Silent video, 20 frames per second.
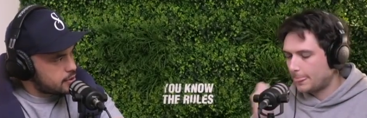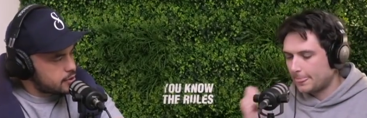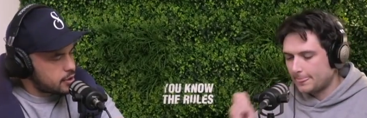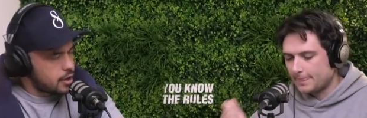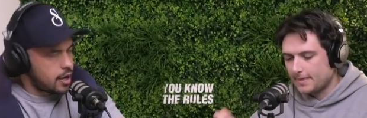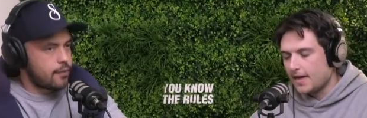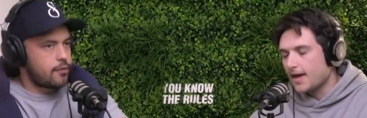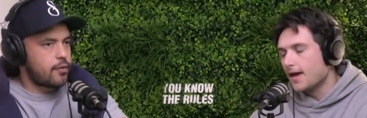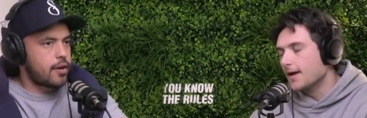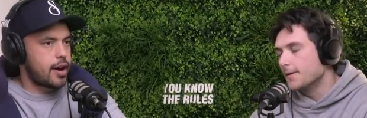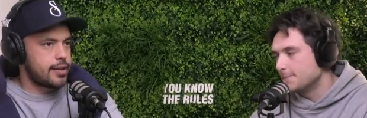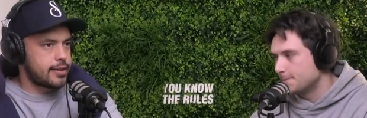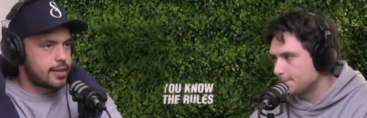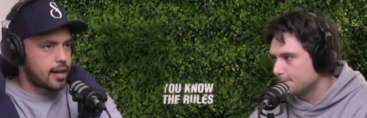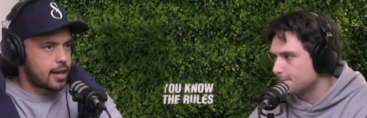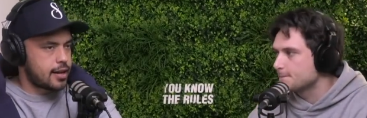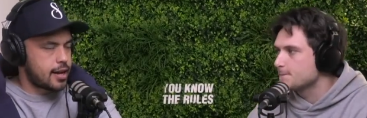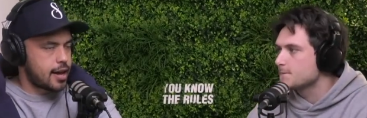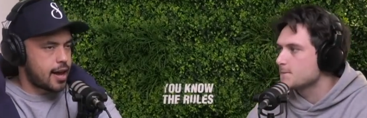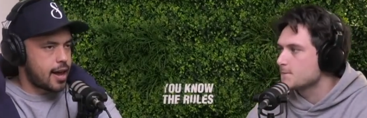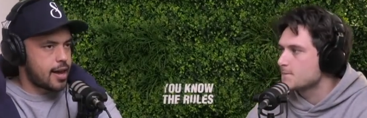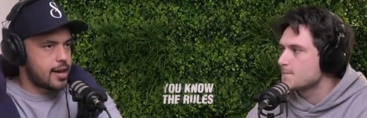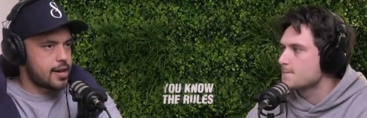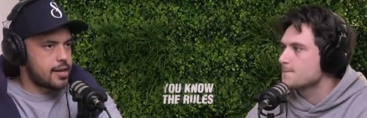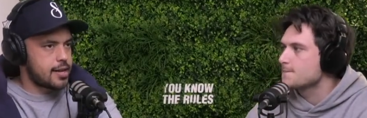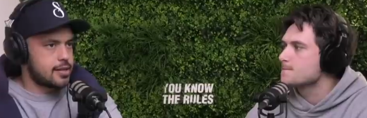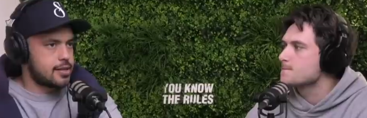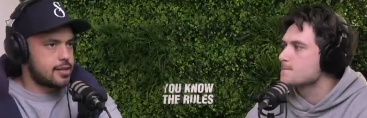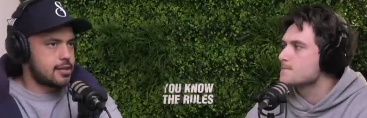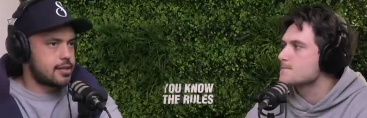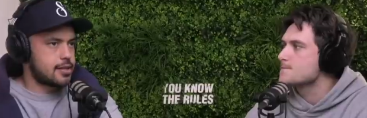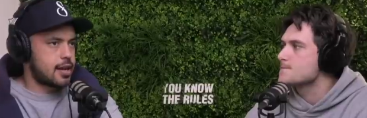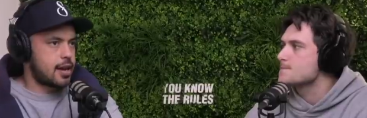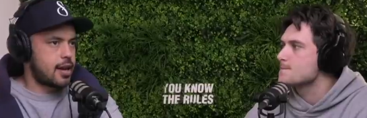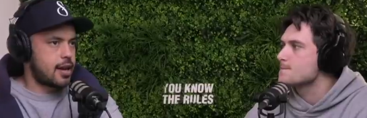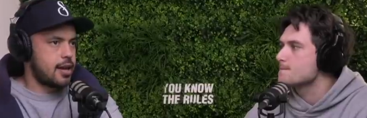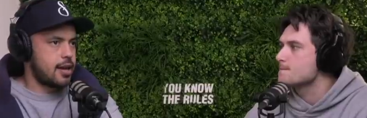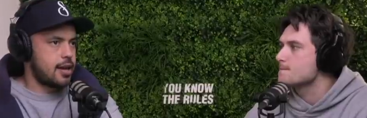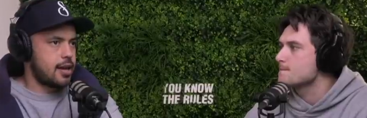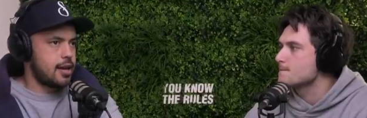Speaker 1: So yeah. if I'd done it as
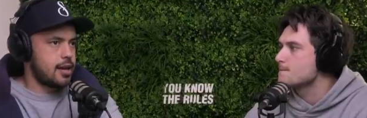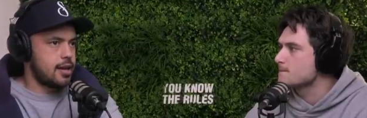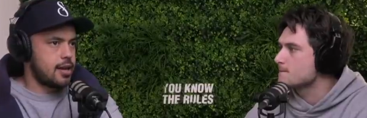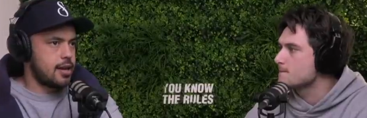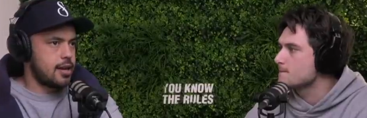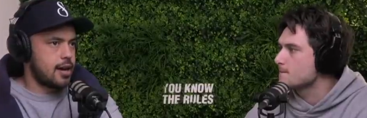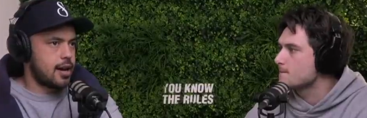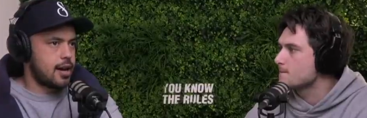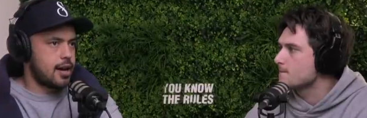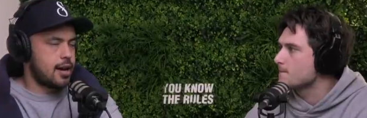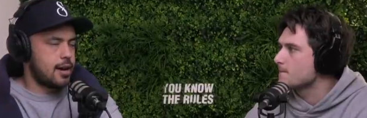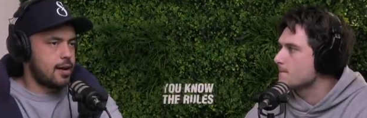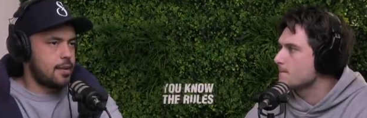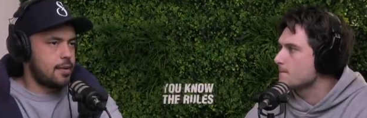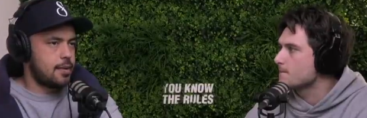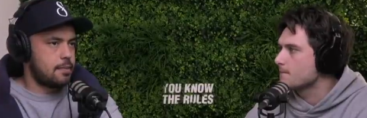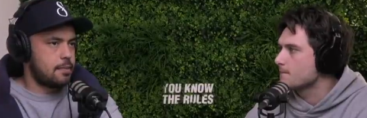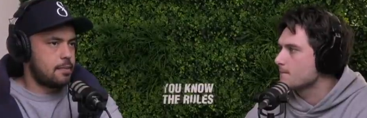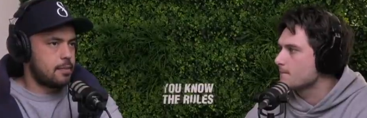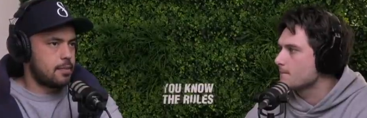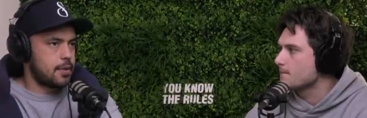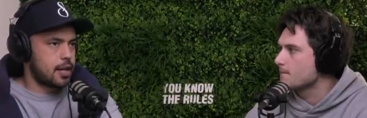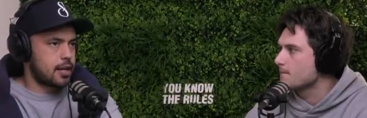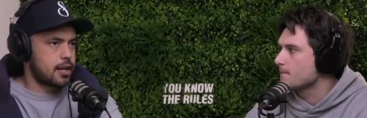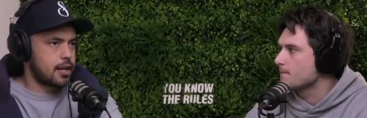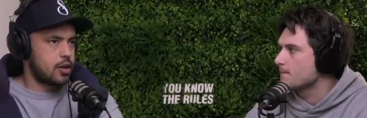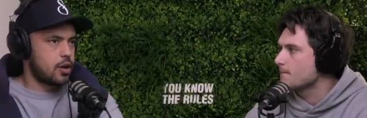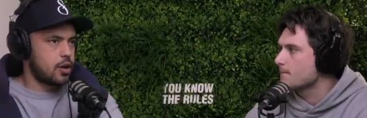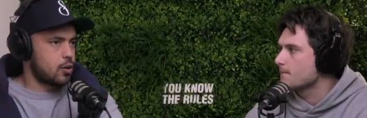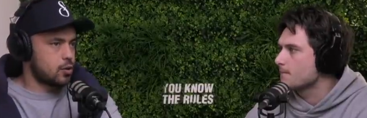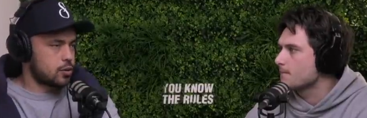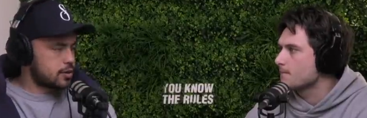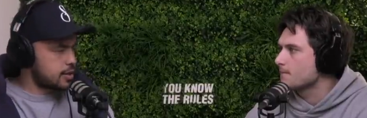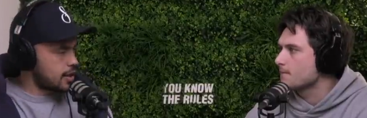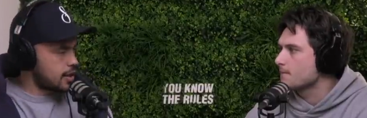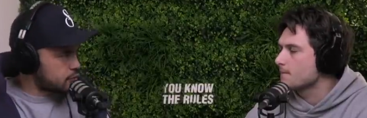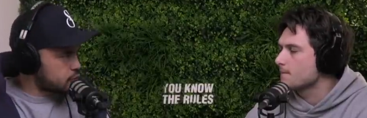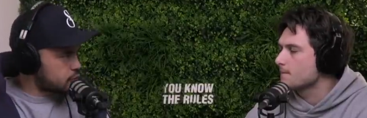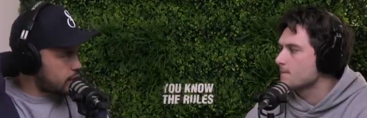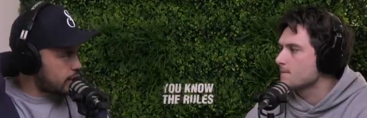a um, like girl
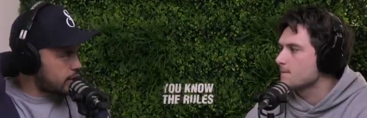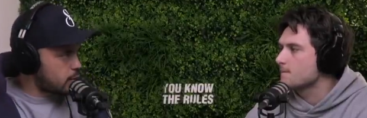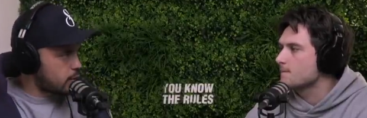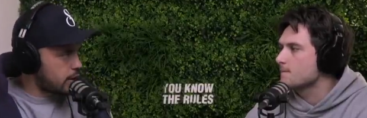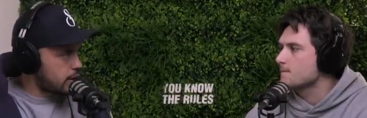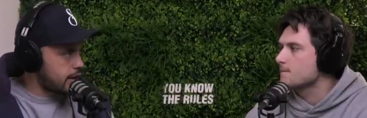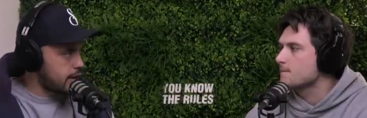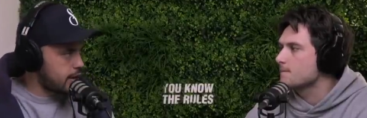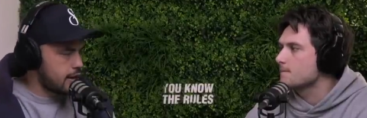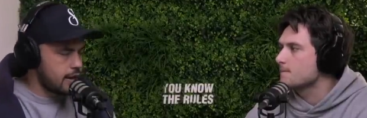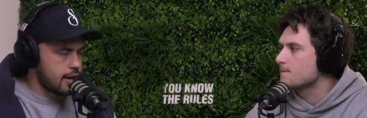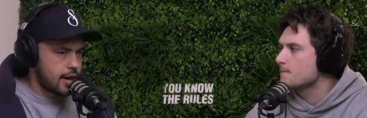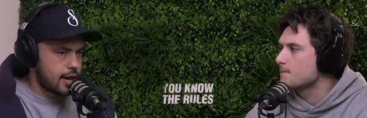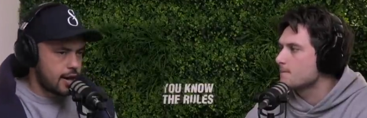stuff straight away,